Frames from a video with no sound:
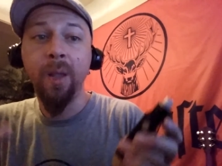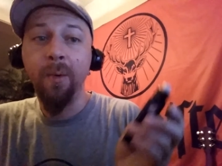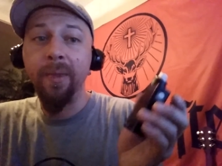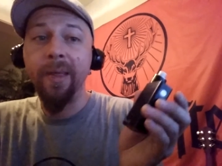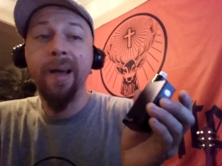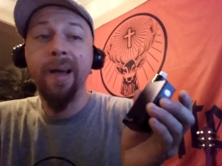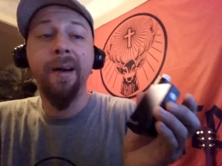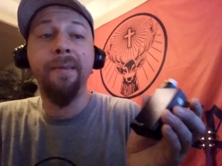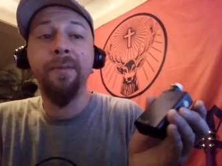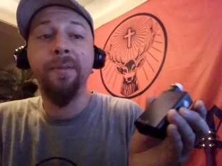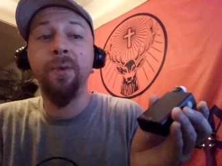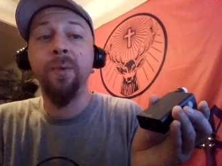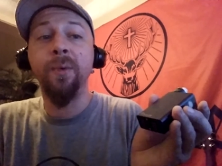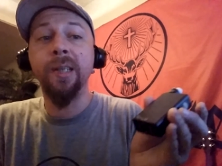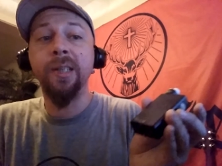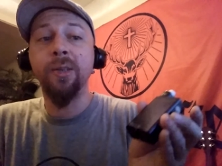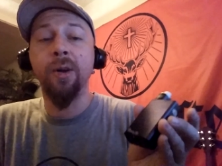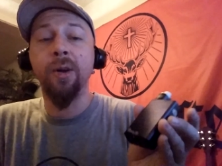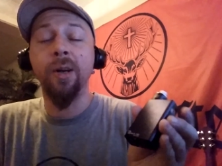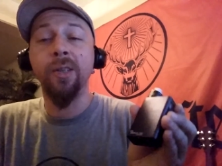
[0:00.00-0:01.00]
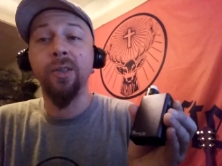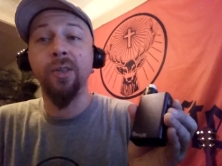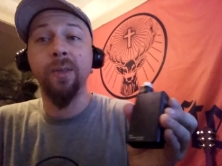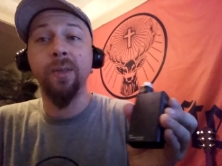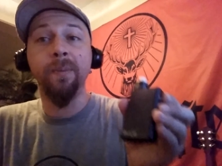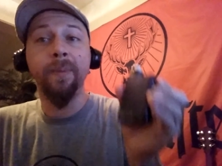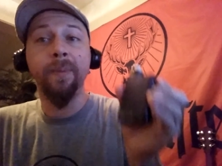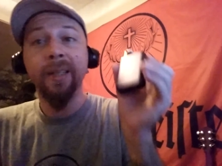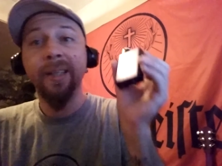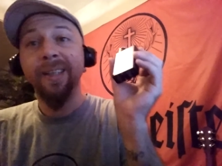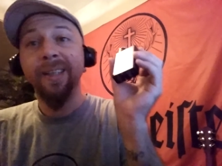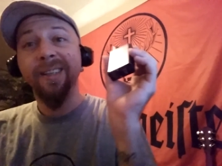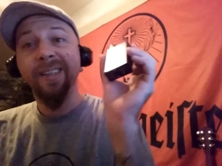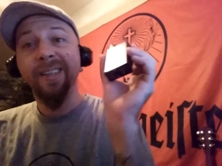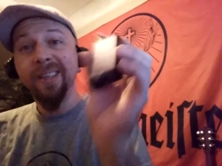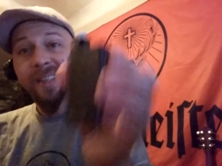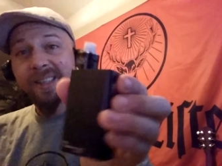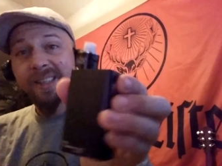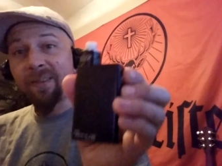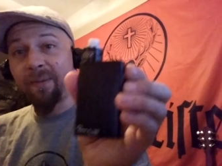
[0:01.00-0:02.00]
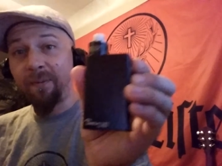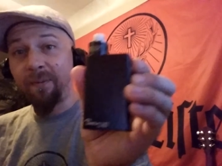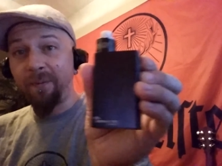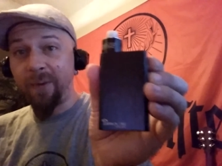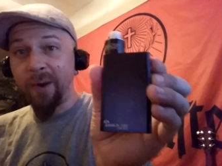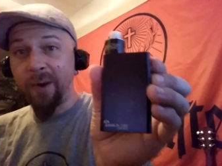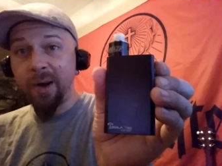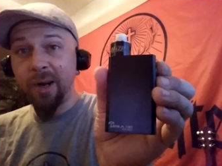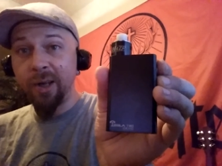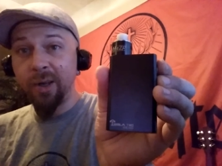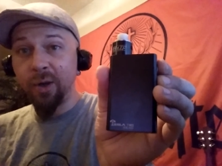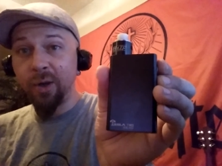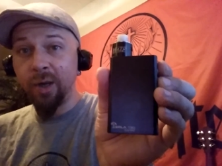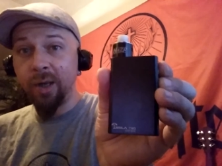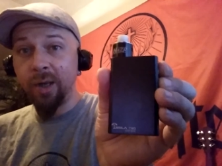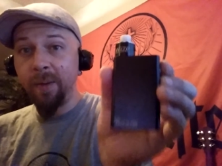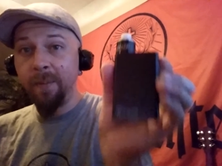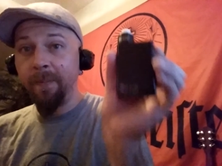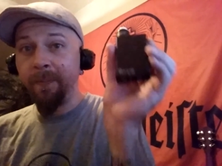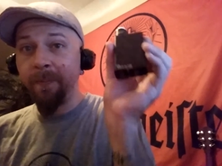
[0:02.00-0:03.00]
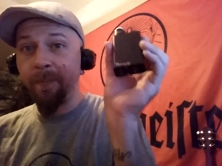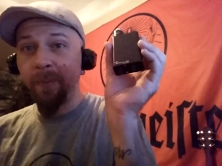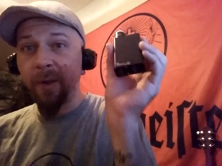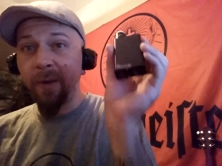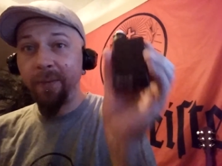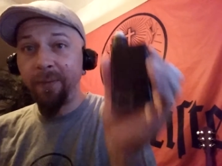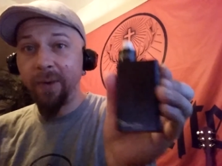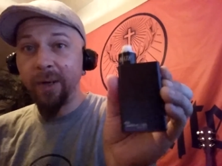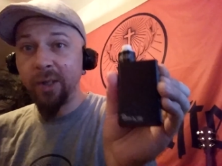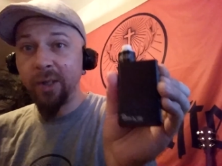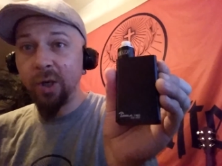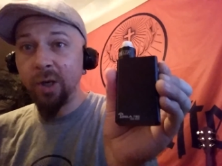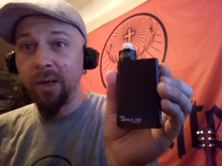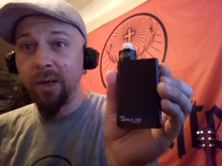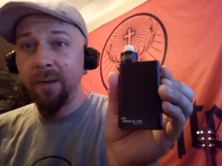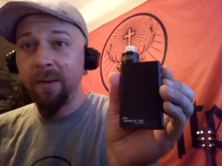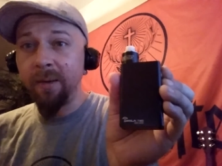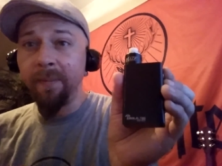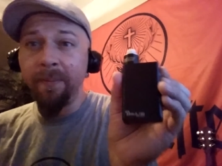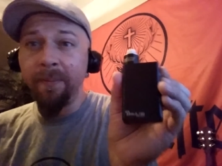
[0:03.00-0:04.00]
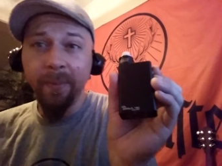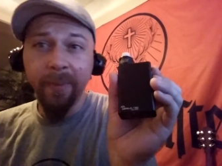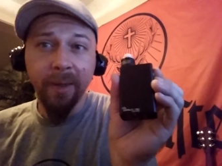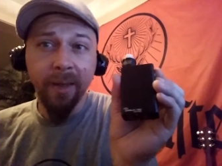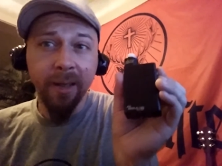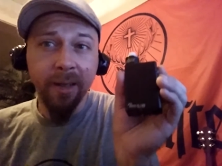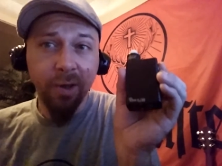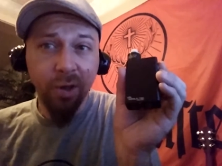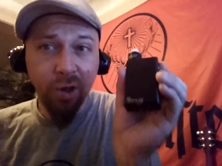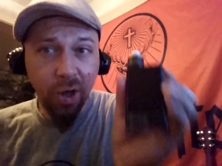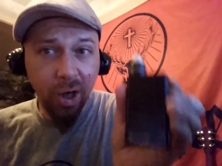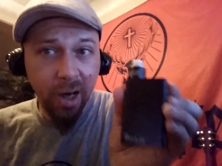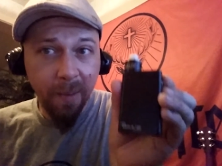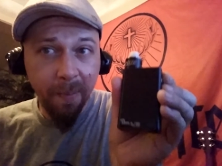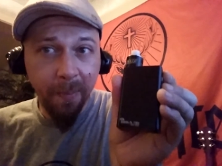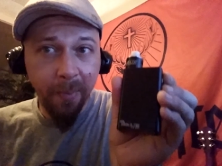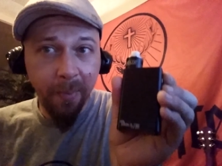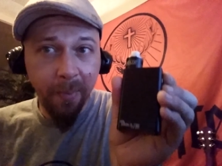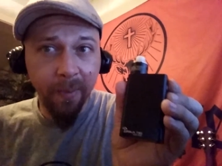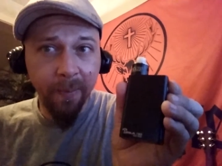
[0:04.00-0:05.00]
without having to recharge it. Very good, efficient, cheap.